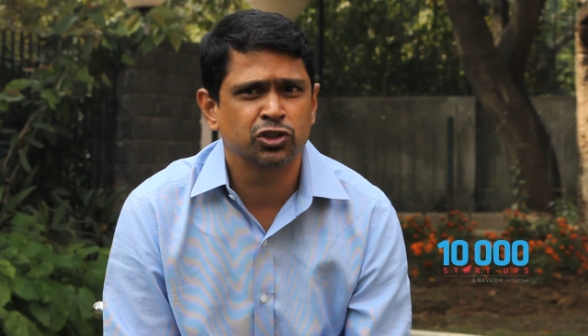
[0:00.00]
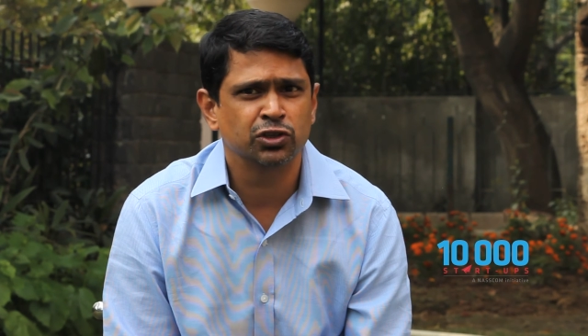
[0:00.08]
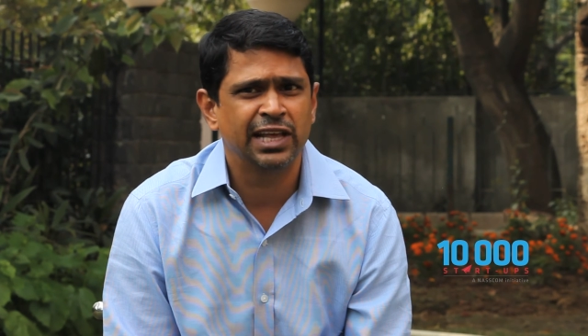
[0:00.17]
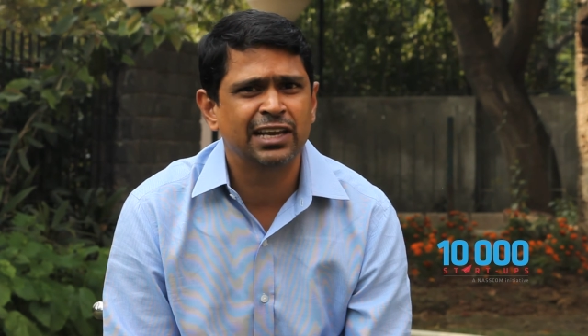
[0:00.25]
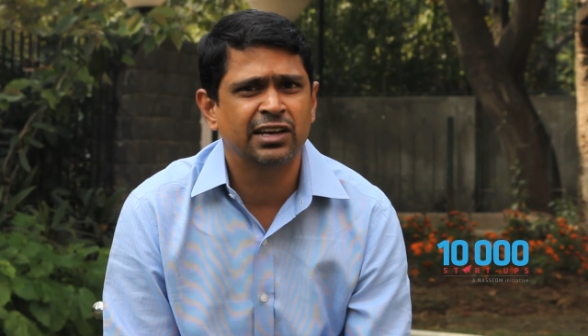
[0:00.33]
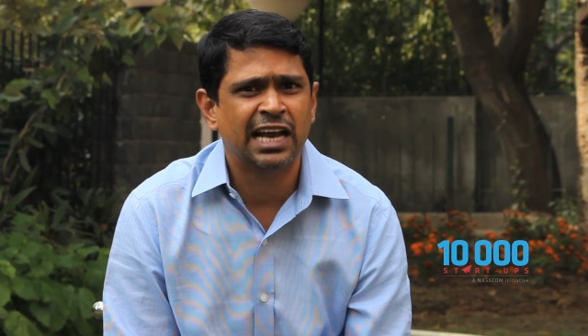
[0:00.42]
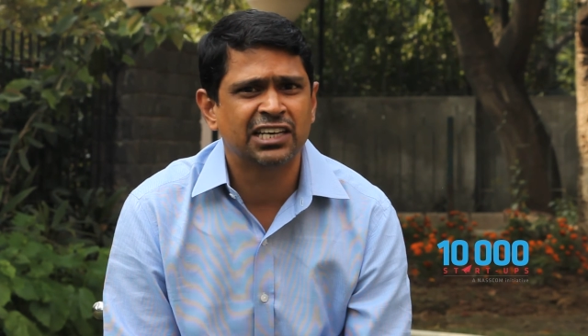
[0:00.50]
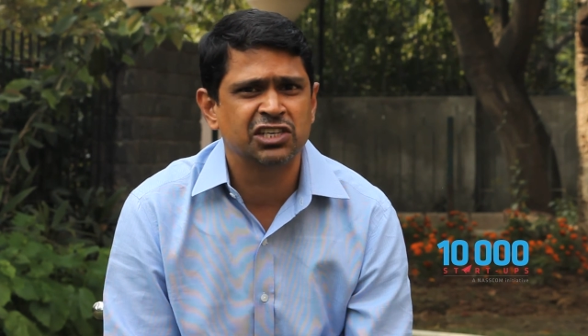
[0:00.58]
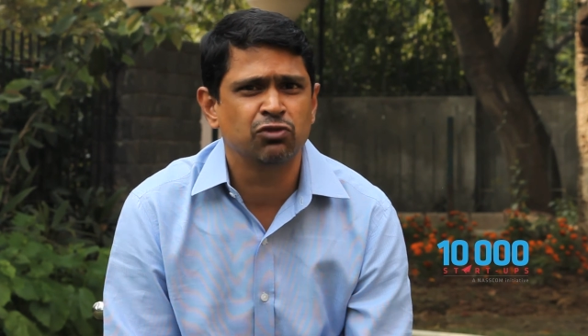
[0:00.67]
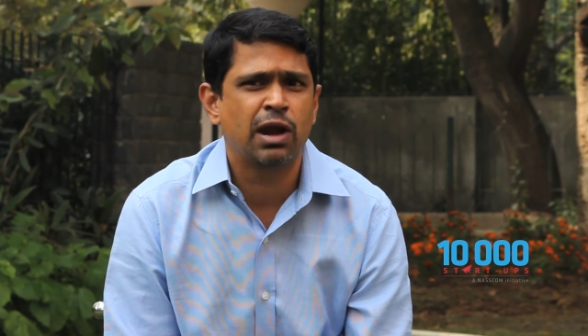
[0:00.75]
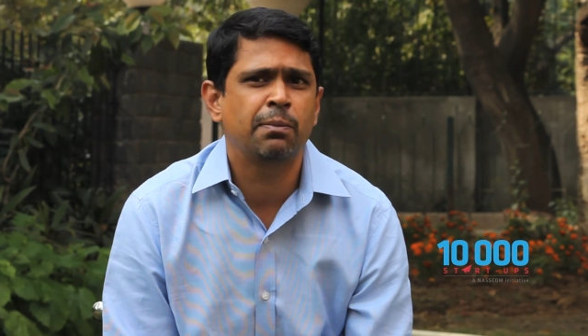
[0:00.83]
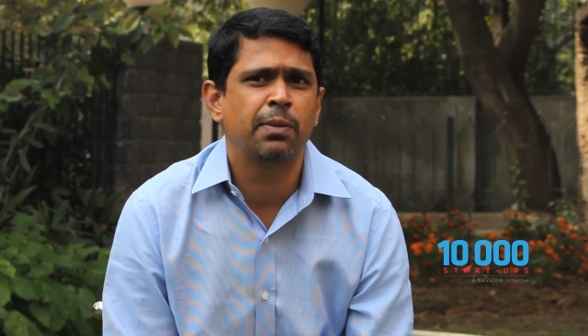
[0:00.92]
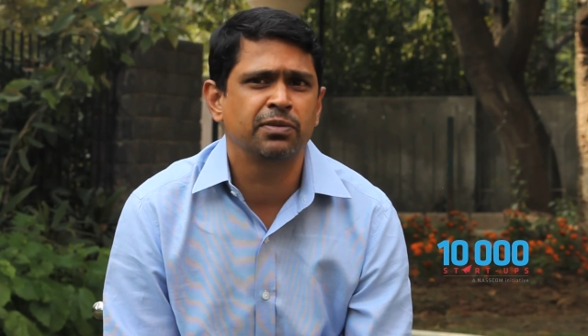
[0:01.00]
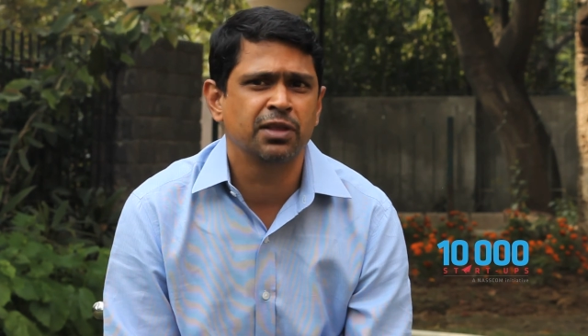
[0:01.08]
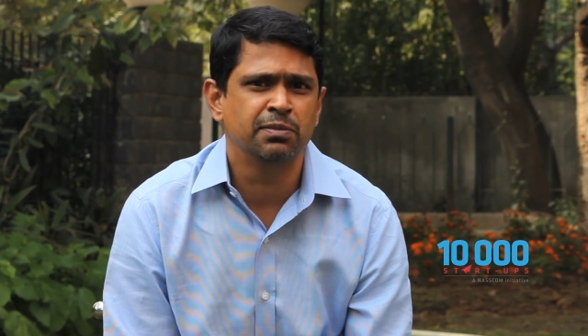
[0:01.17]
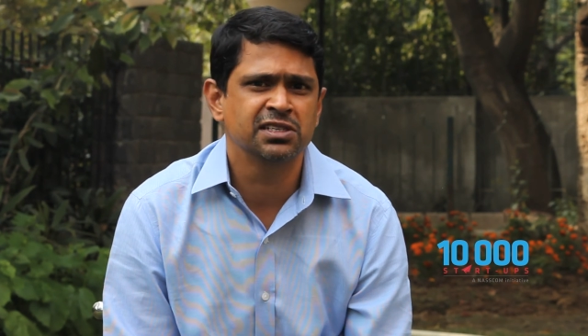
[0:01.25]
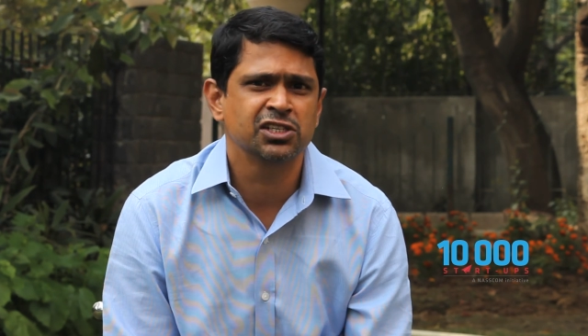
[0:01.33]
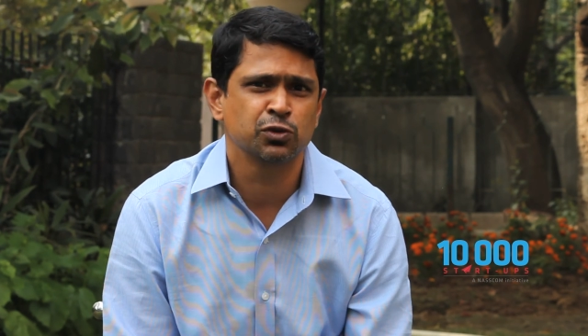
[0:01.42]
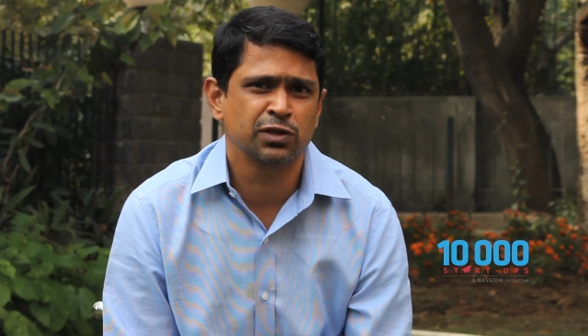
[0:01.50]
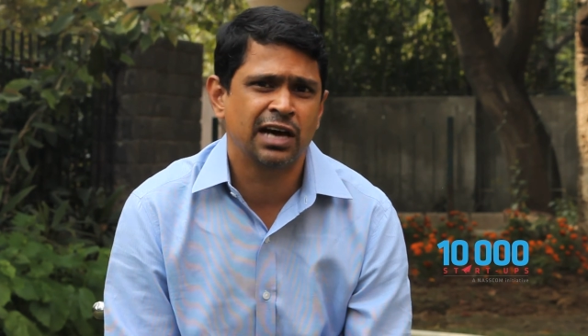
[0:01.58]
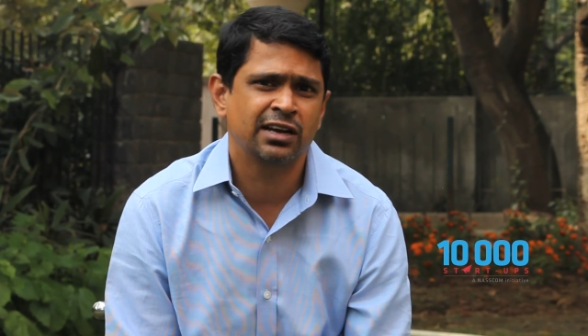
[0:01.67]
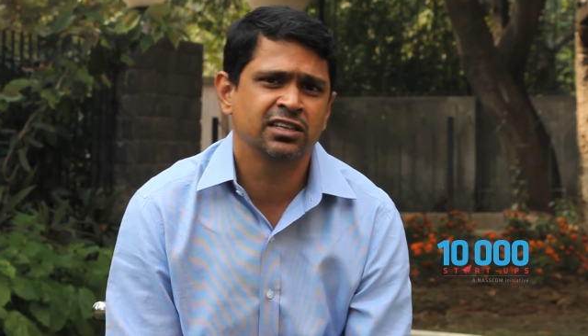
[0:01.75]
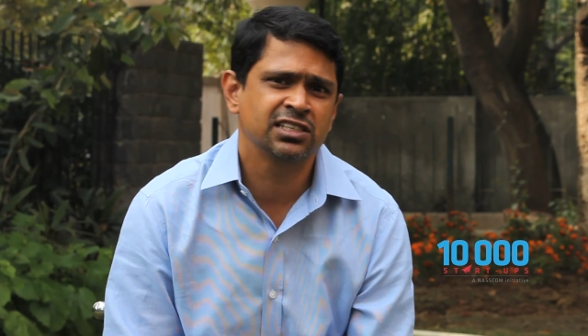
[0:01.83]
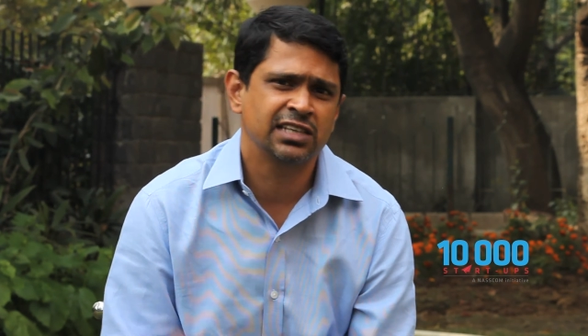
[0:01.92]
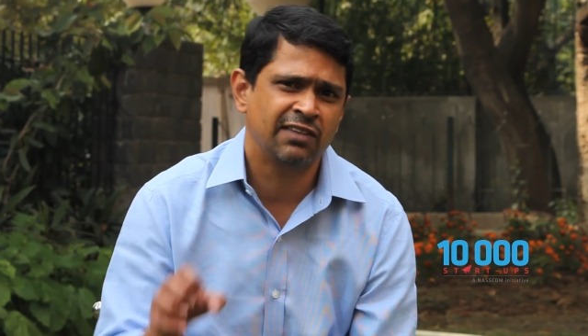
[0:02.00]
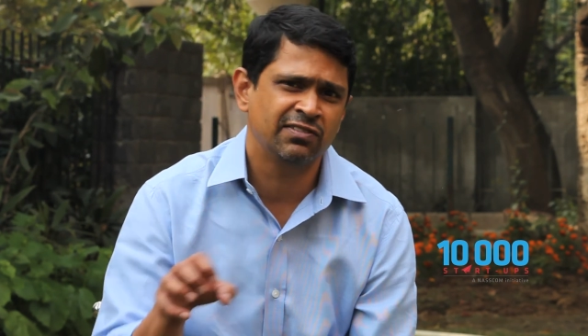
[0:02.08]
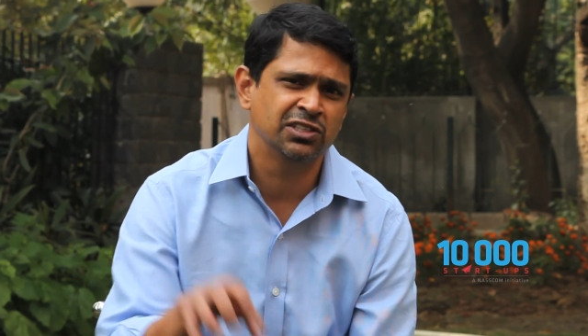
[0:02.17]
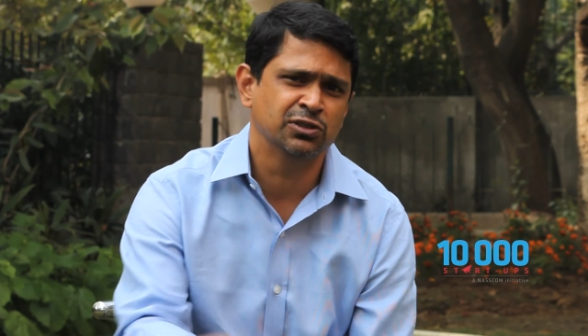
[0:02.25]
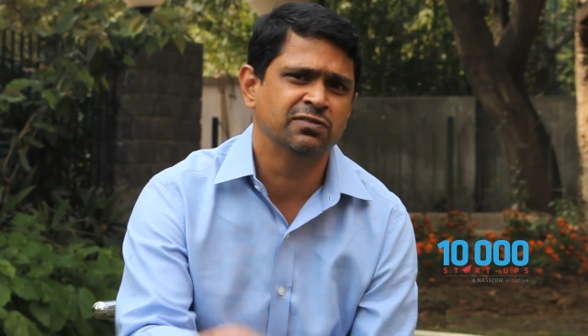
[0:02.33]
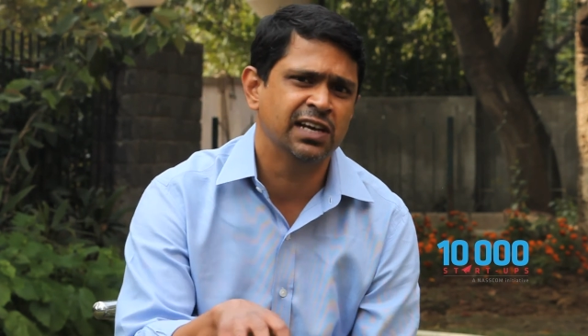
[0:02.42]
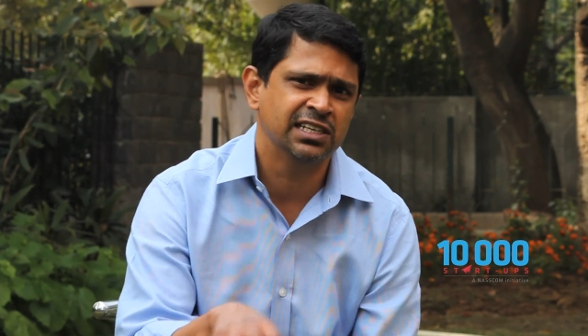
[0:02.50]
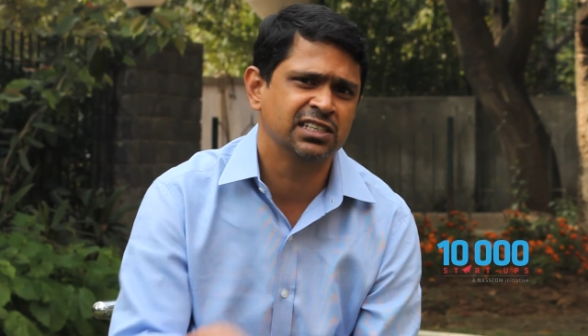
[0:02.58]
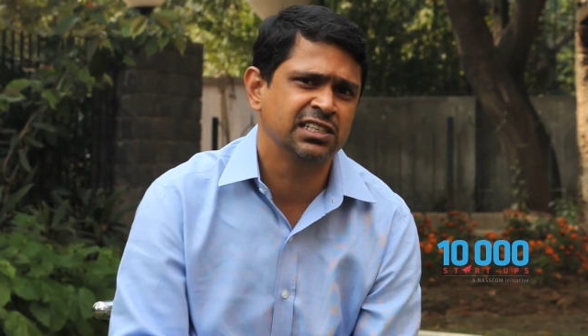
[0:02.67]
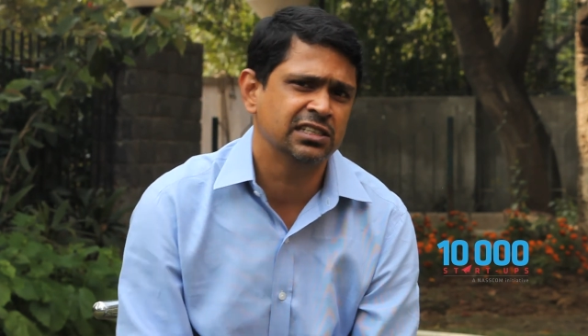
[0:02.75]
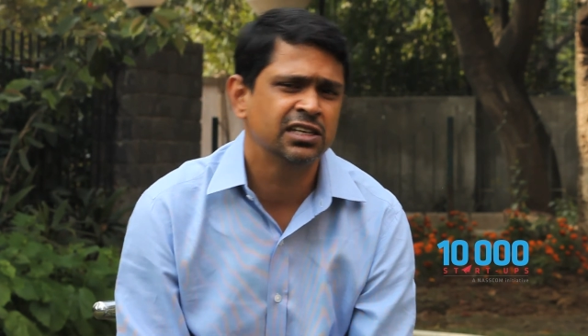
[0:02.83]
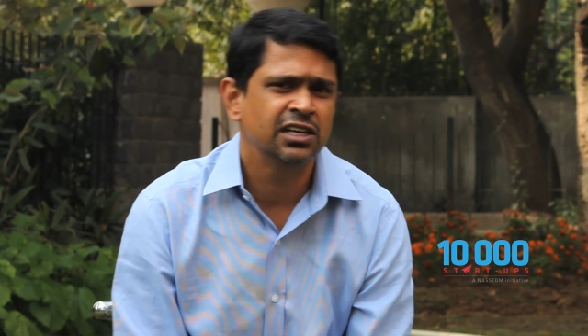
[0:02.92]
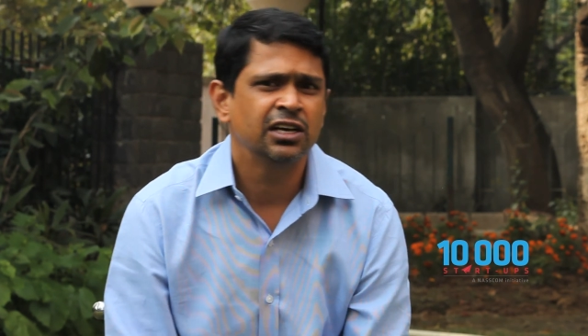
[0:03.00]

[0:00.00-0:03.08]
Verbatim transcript: so they could actually ramp up the business without us having to invest in